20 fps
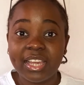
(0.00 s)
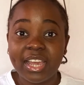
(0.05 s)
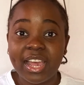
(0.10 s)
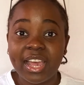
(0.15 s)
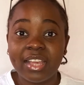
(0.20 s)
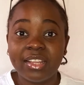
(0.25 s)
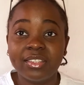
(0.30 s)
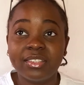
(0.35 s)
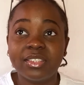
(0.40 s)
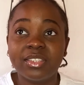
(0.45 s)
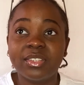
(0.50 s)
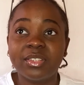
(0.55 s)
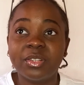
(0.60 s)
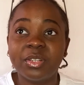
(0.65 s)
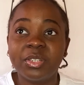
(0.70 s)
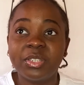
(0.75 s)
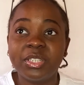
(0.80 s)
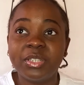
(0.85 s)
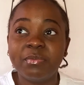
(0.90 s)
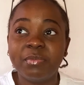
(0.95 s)
and
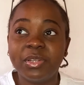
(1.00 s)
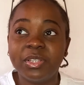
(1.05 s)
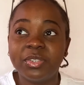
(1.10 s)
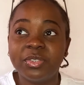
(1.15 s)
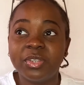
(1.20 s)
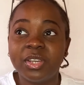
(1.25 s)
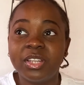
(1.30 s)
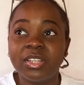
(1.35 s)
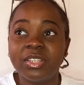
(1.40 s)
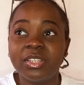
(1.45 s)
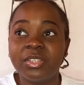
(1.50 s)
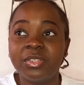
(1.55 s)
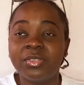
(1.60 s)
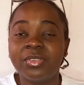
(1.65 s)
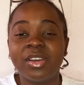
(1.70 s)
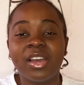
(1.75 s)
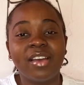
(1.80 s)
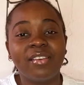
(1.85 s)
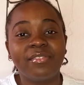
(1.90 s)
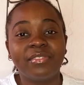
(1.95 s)
slowly but surely you
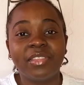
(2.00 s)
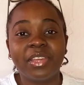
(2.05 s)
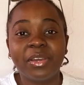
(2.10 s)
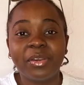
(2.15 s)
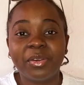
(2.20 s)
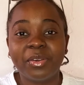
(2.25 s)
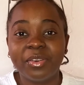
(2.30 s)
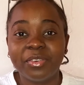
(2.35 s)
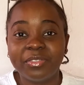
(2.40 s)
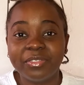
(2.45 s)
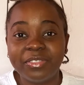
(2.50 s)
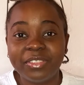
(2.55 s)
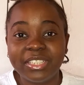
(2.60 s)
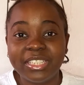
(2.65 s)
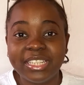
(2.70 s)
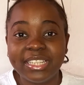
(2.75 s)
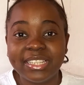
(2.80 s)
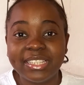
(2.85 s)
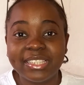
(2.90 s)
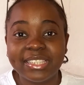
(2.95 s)
have that
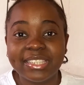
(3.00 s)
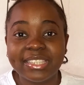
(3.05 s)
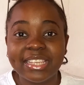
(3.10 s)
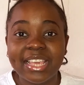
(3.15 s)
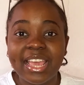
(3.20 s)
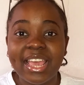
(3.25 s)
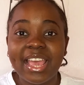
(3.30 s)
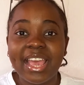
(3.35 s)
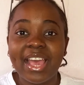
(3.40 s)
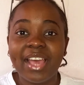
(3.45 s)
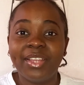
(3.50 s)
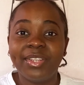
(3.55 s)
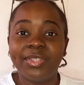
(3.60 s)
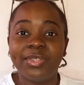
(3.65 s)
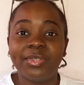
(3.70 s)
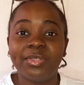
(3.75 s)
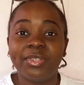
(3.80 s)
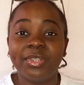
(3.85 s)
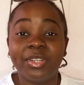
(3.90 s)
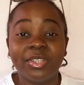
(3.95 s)
confidence and
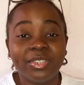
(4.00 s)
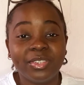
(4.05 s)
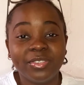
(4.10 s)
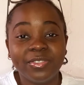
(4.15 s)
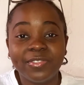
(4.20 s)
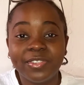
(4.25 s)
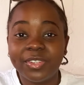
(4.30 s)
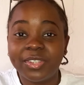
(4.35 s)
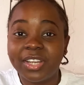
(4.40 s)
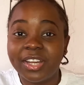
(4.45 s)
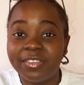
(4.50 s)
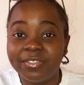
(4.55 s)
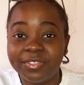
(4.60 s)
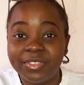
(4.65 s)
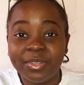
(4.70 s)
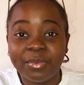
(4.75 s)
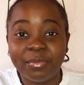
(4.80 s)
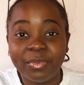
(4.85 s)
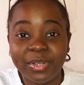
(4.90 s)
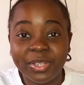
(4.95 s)
you learn to feel
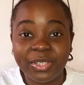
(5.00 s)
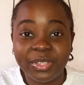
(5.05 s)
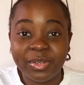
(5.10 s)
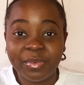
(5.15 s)
comfortable in